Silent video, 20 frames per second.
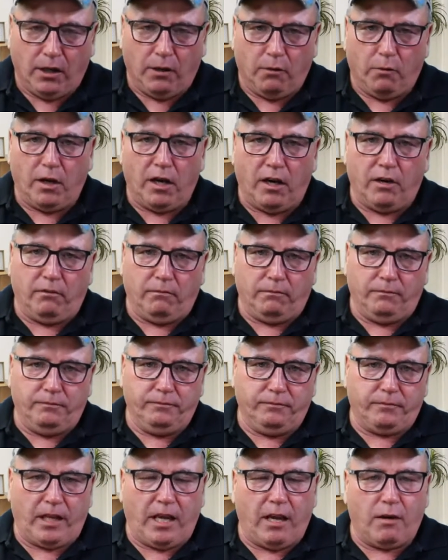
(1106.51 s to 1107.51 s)
Well,
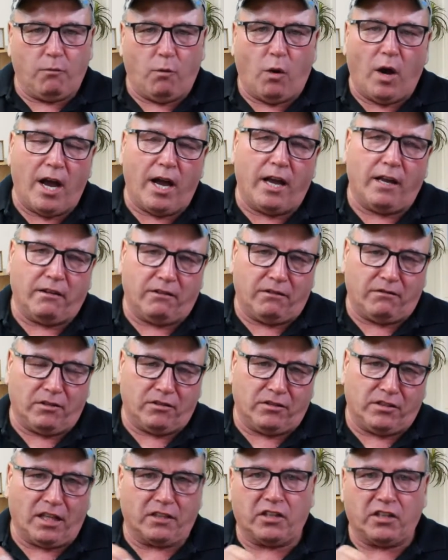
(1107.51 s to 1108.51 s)
and why
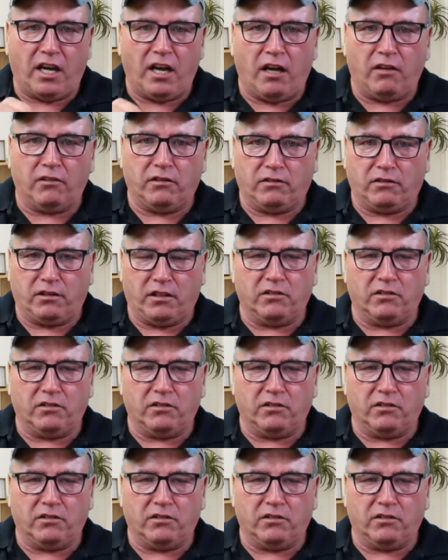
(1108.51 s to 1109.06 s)
there's such a health